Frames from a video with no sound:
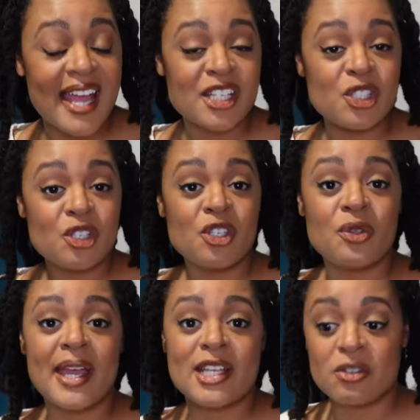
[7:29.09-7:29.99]
I took you
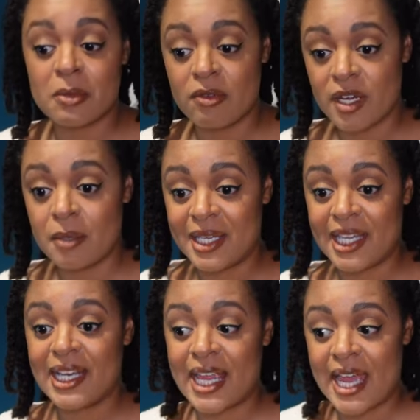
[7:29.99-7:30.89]
guys from the very
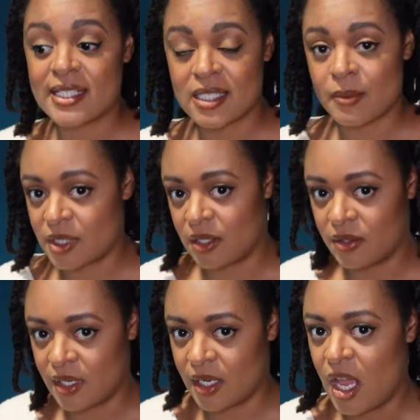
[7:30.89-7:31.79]
beginning as I was
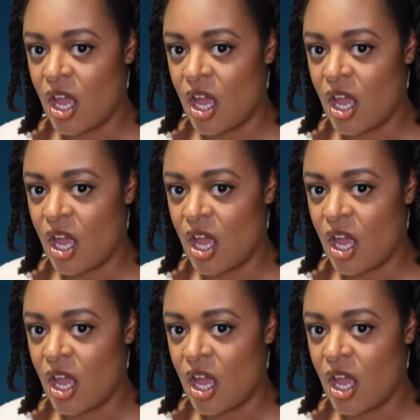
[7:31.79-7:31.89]
learning,